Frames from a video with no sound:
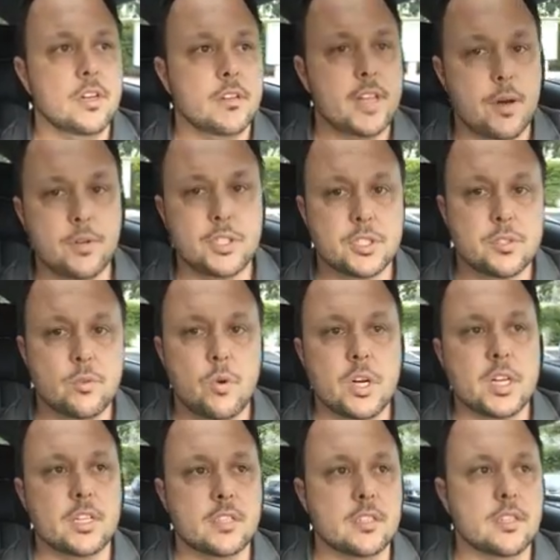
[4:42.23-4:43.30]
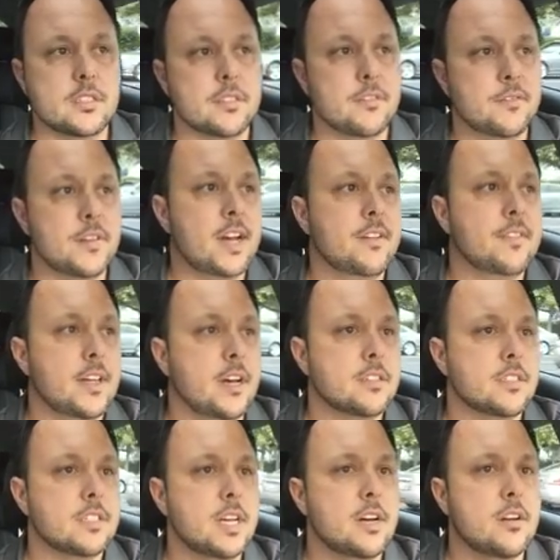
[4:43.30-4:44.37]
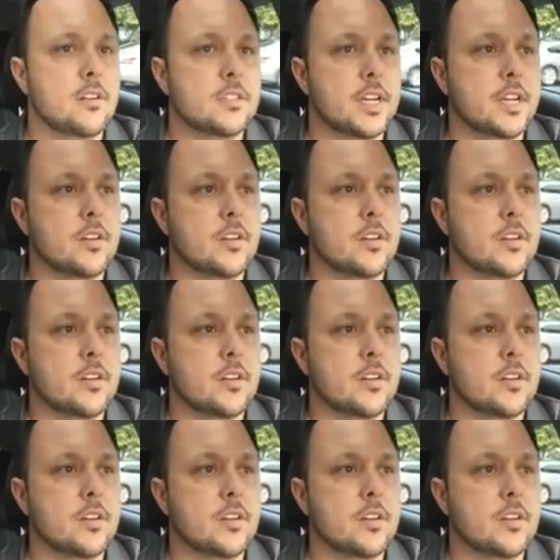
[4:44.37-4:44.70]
That was just one instance of $5,000.